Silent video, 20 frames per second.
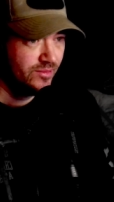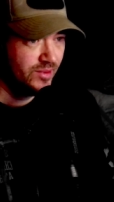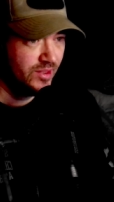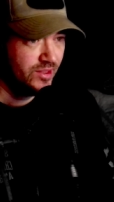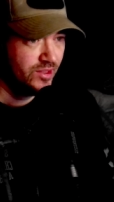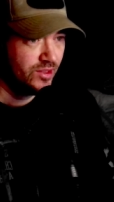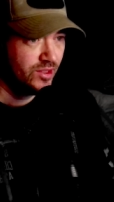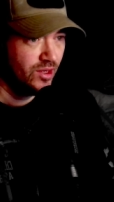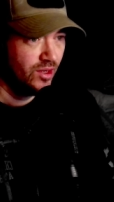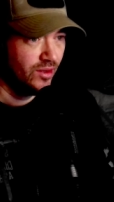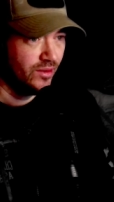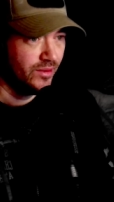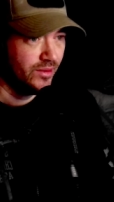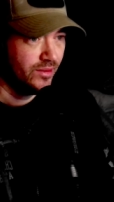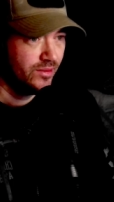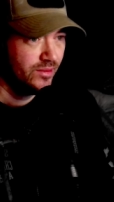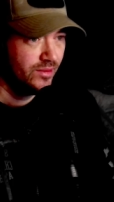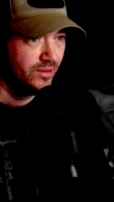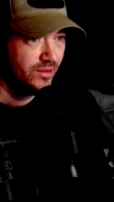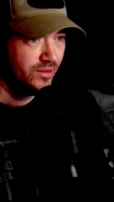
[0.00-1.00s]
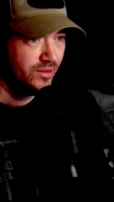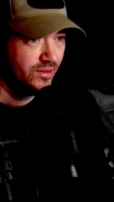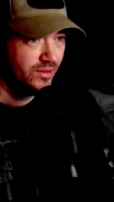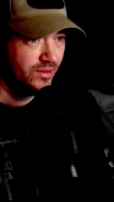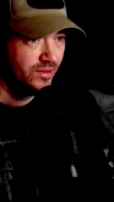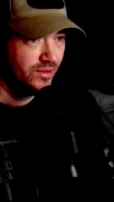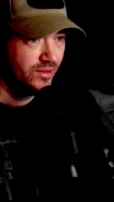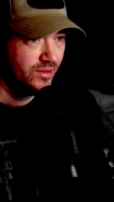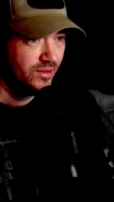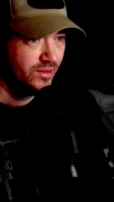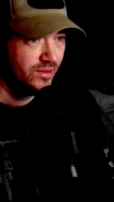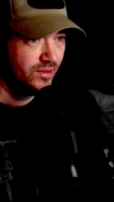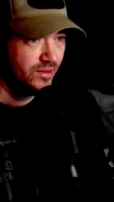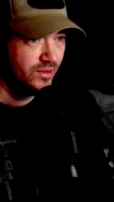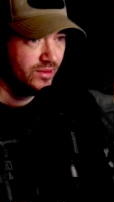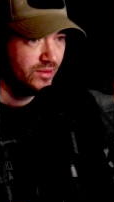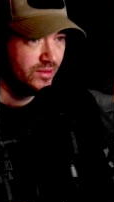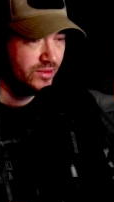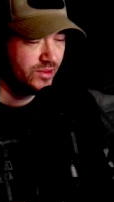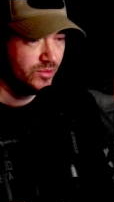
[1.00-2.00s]
when you're gone.
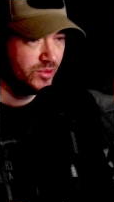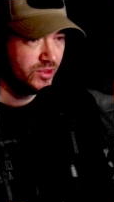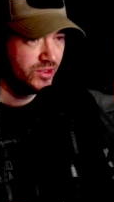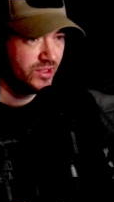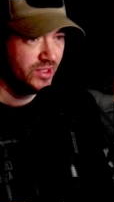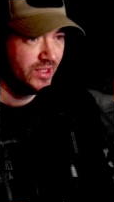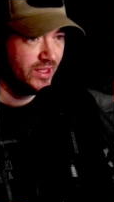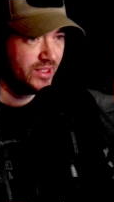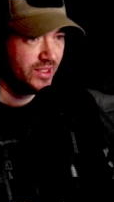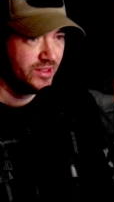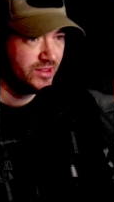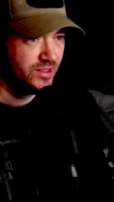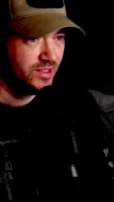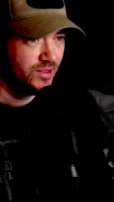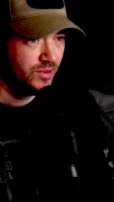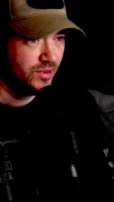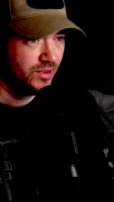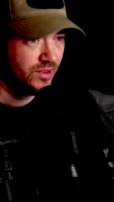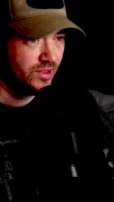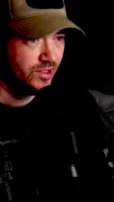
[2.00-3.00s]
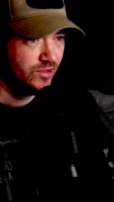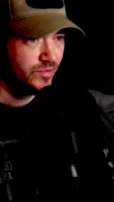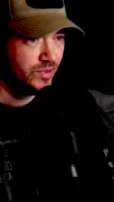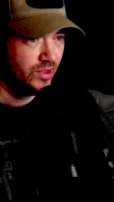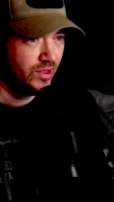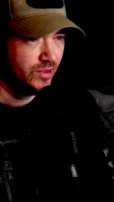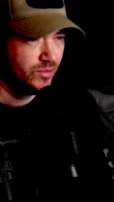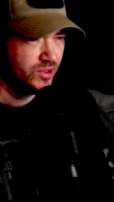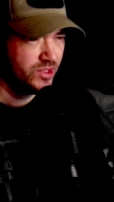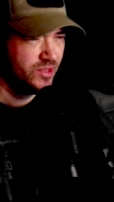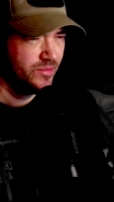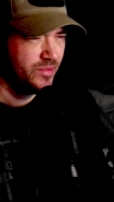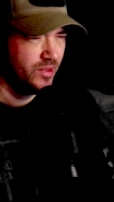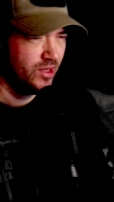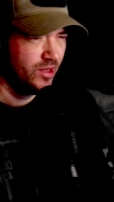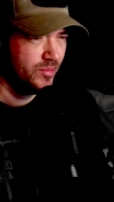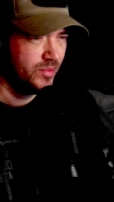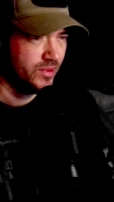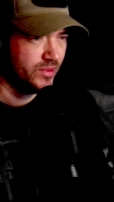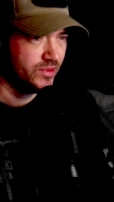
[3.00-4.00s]
So what's the legacy you want to leave behind? What's the
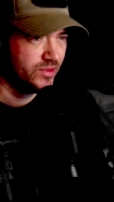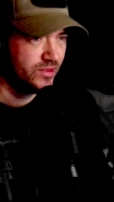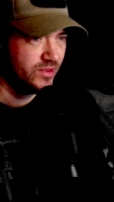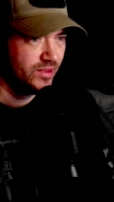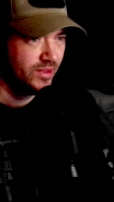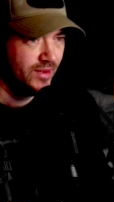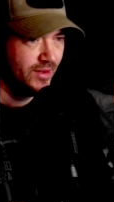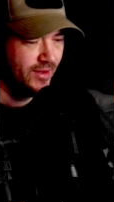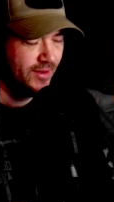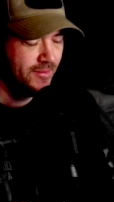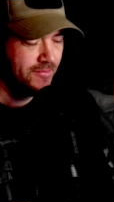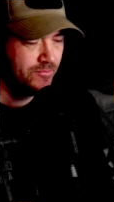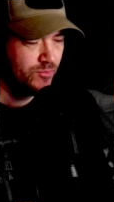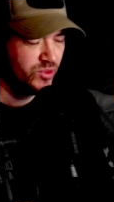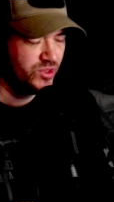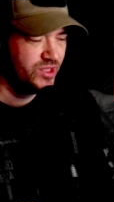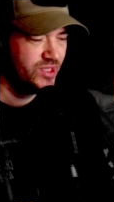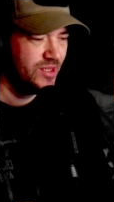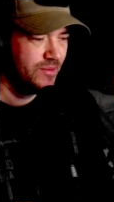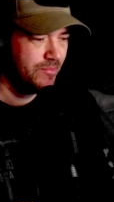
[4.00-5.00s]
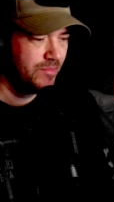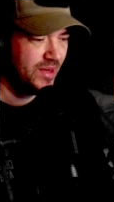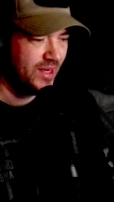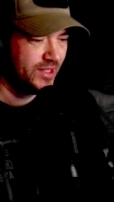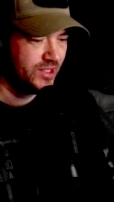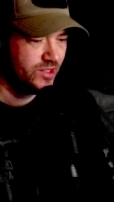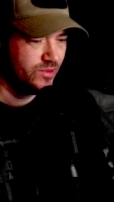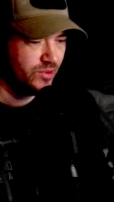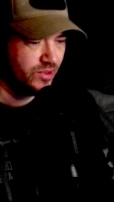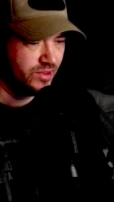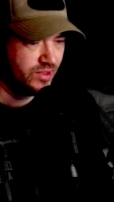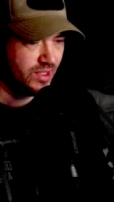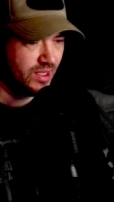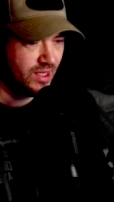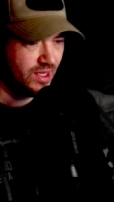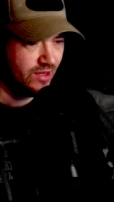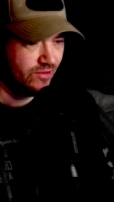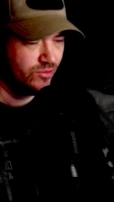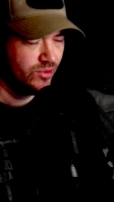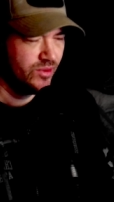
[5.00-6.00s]
purpose? What's the impact you wanted
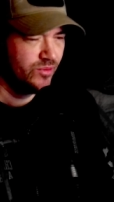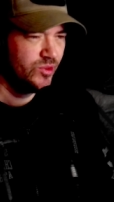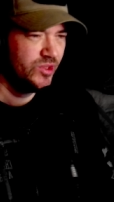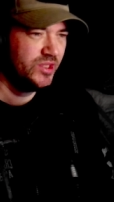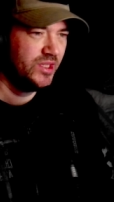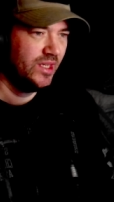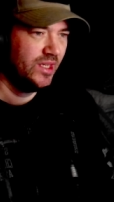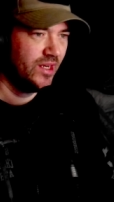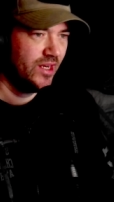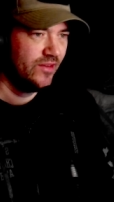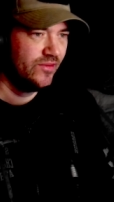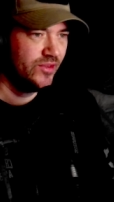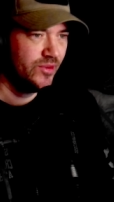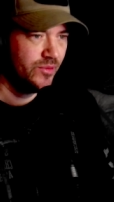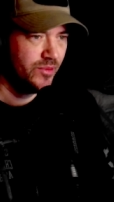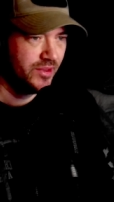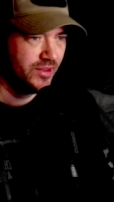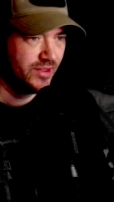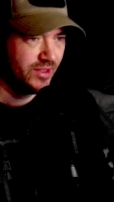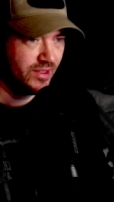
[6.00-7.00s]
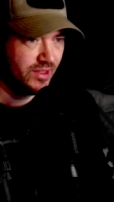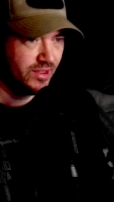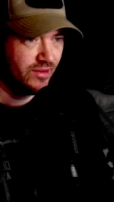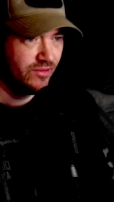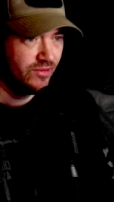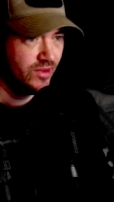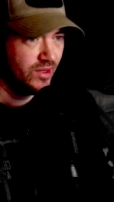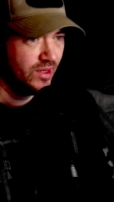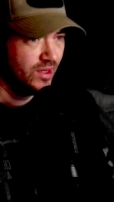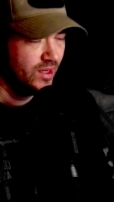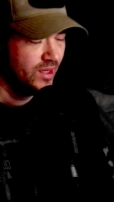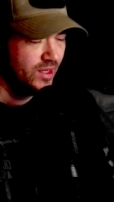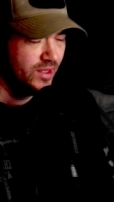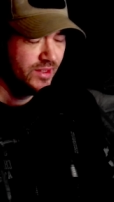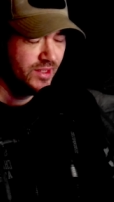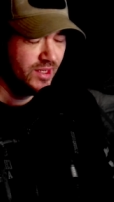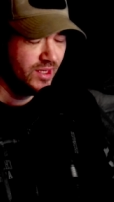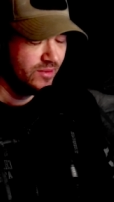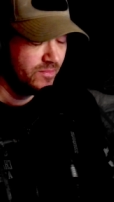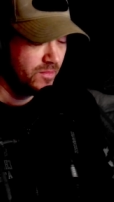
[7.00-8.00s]
to have? What was the life you wanted to live?
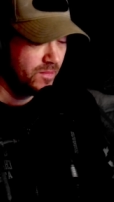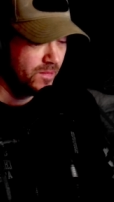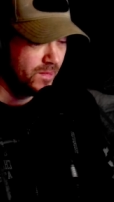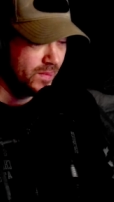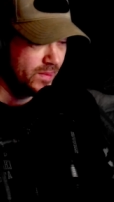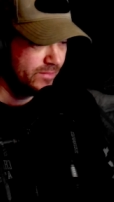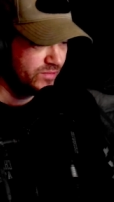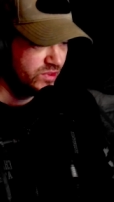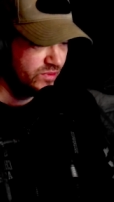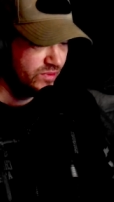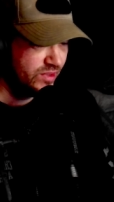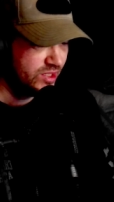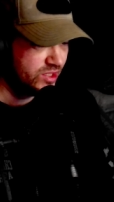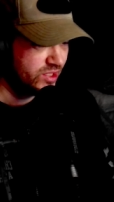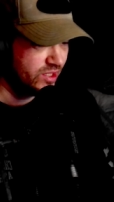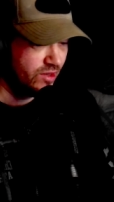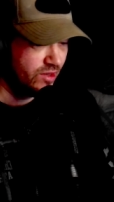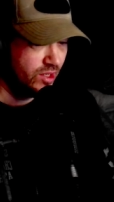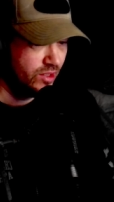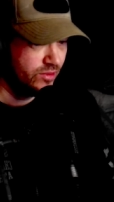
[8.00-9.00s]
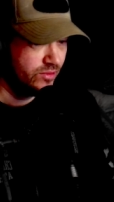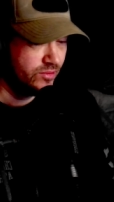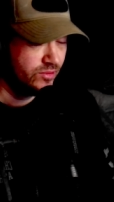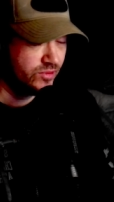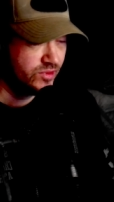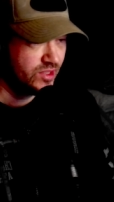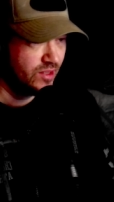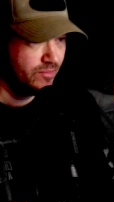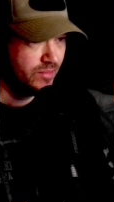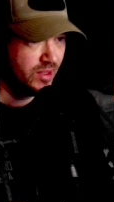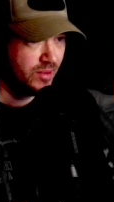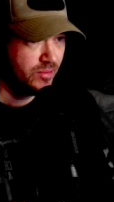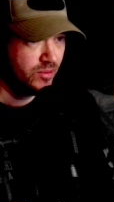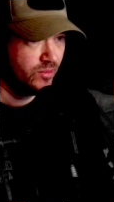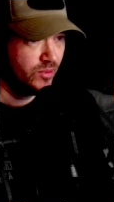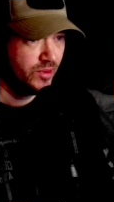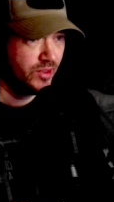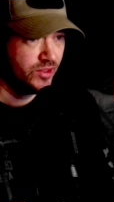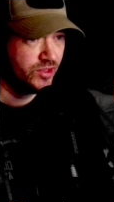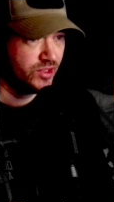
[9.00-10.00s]
Now, to each their own. If some
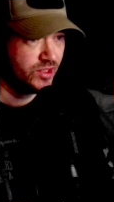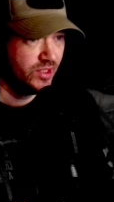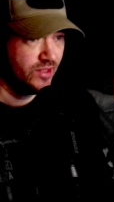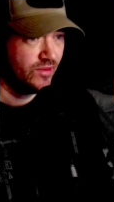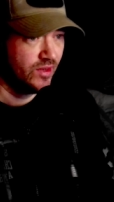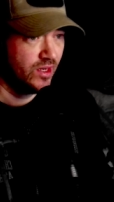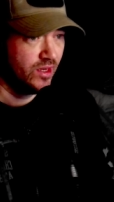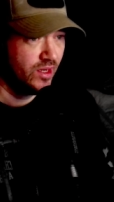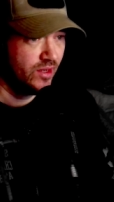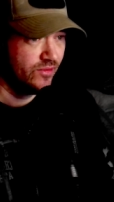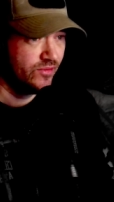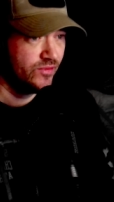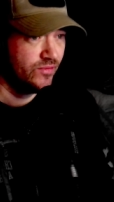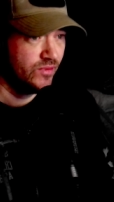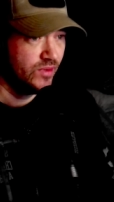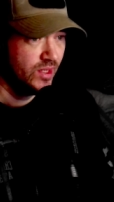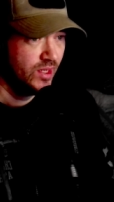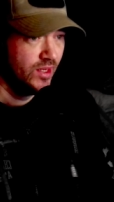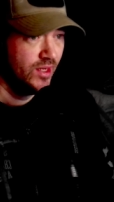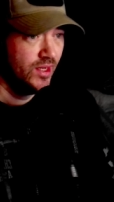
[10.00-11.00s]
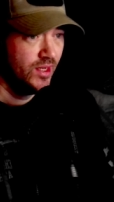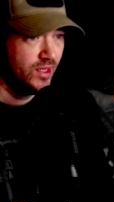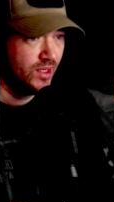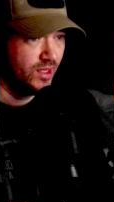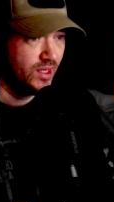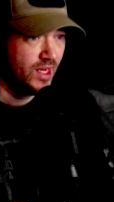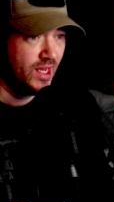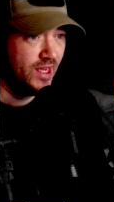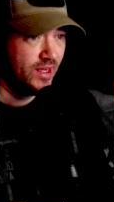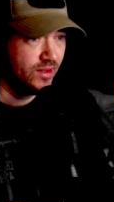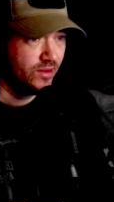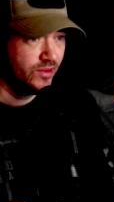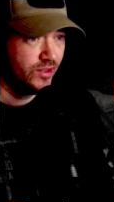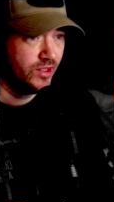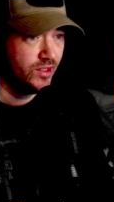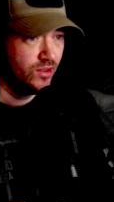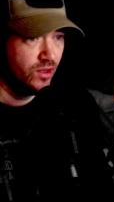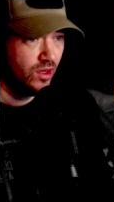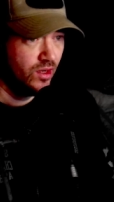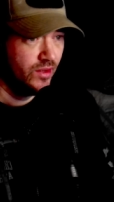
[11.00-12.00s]
people want to just live a life laying
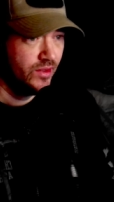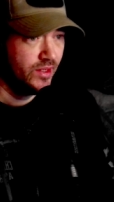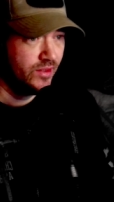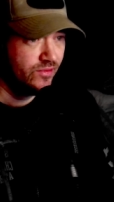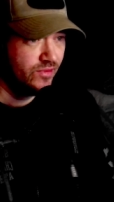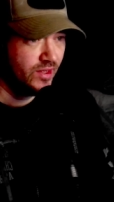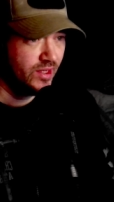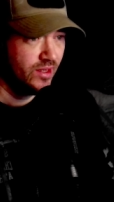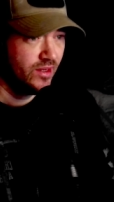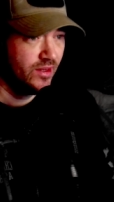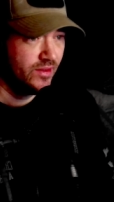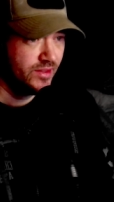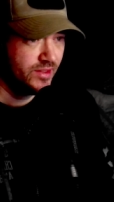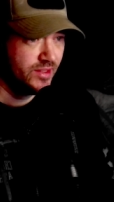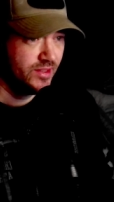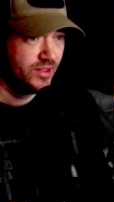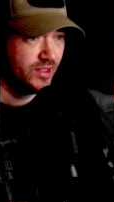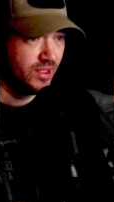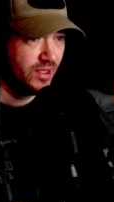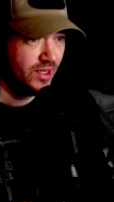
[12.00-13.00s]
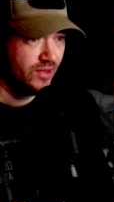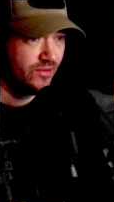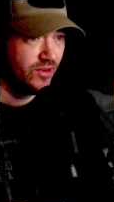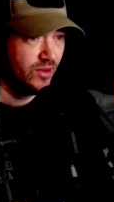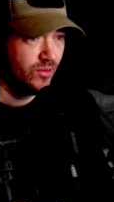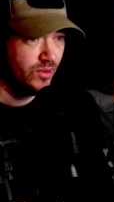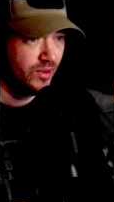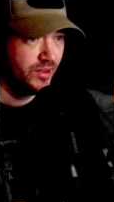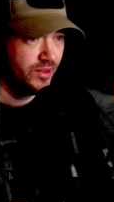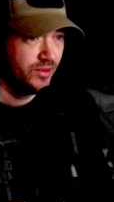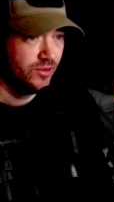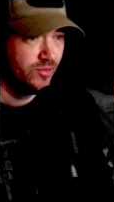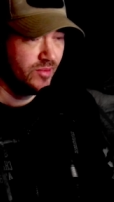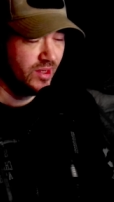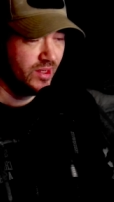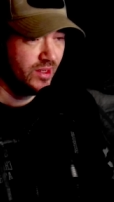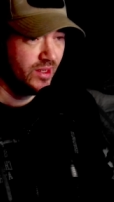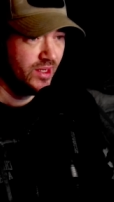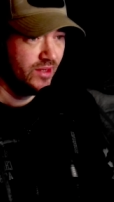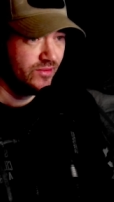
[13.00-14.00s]
on a yacht and they think, oh, this is the life I wanted all
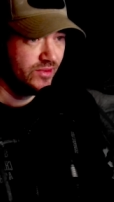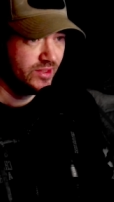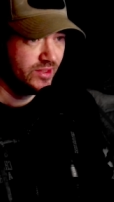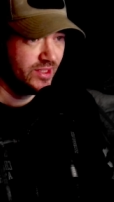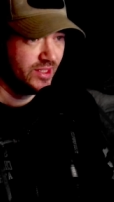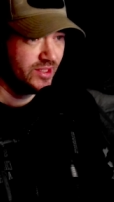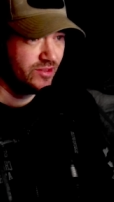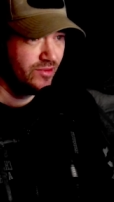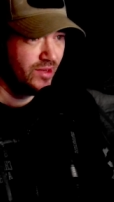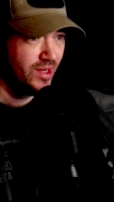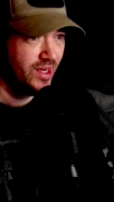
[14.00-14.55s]
my life, it's like, it's